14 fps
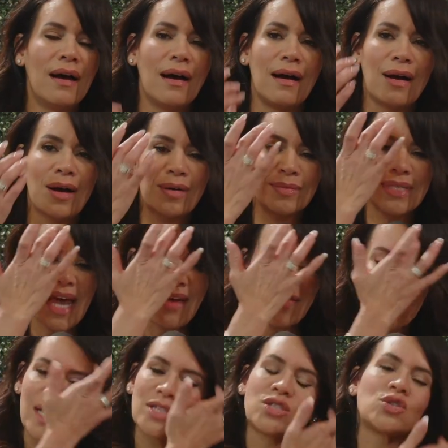um, to have a
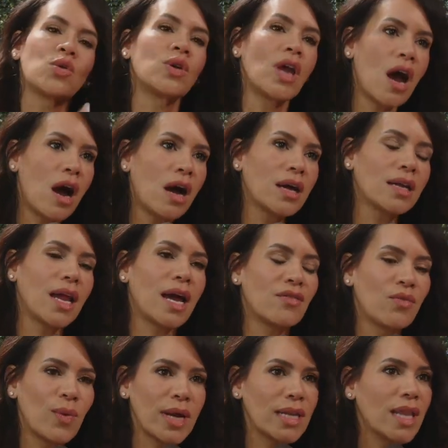kid so young and out
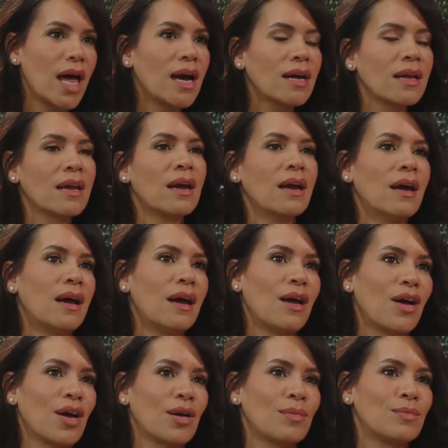of wedlock.
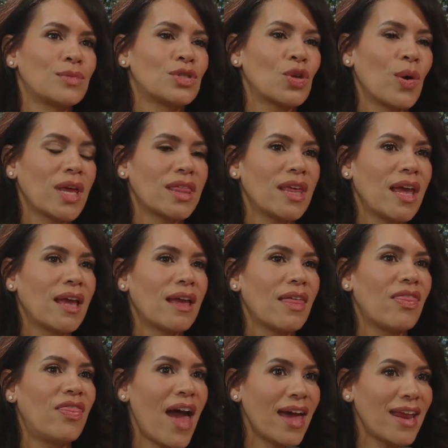Um, so I think
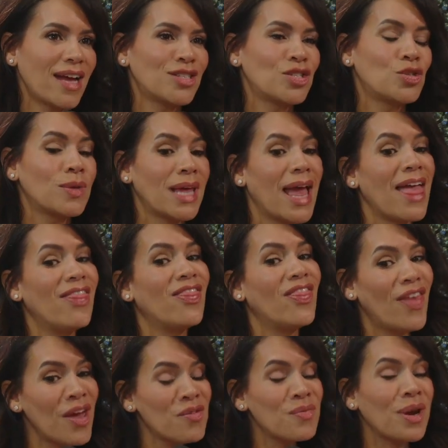that had to do with it. And
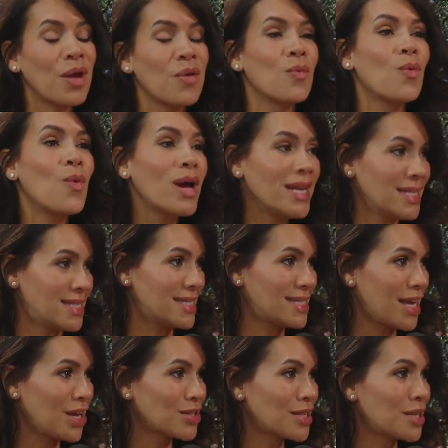then when I went into
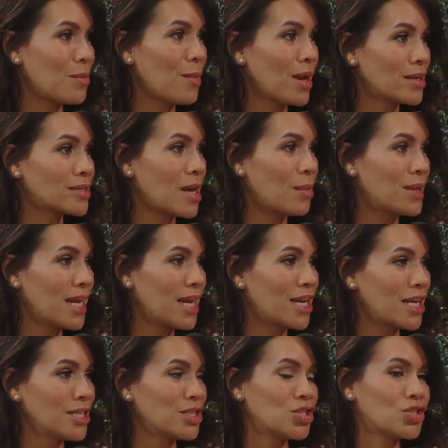sales in a male dominated
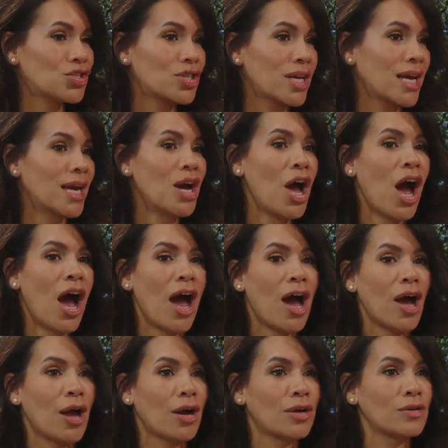industry.
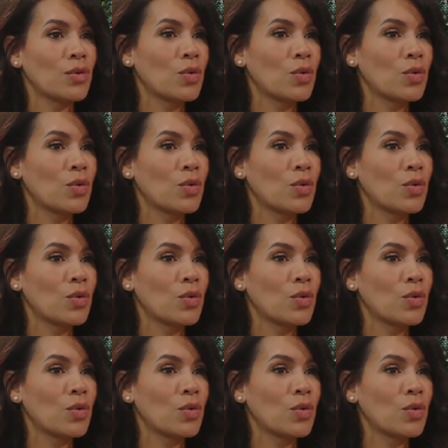Uh,